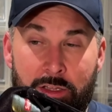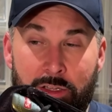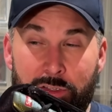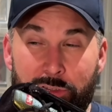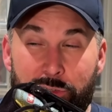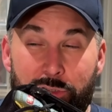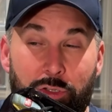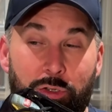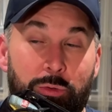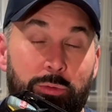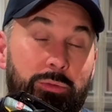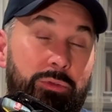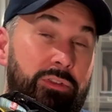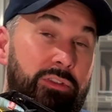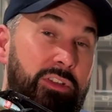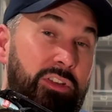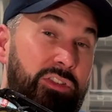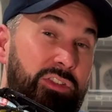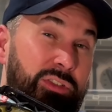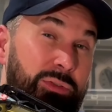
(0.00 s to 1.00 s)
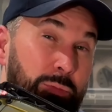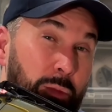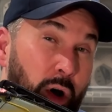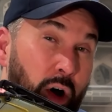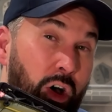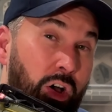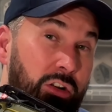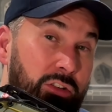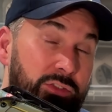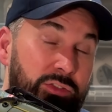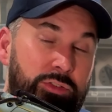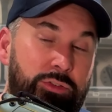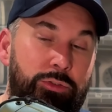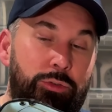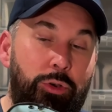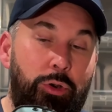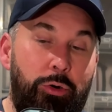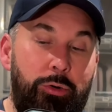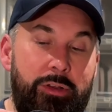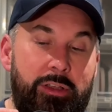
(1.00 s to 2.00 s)
So the small
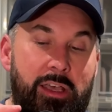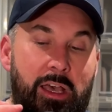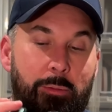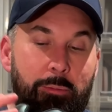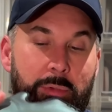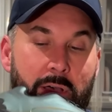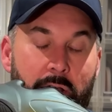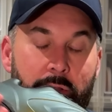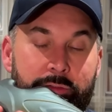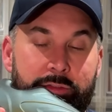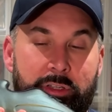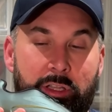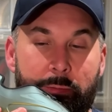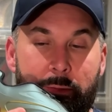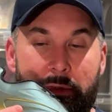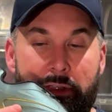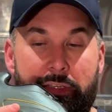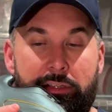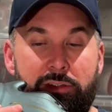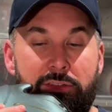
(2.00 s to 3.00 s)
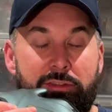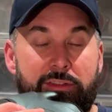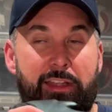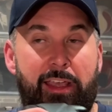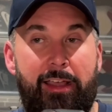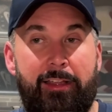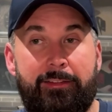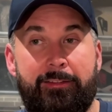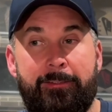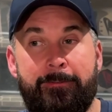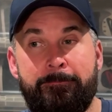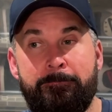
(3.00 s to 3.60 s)
story about them is that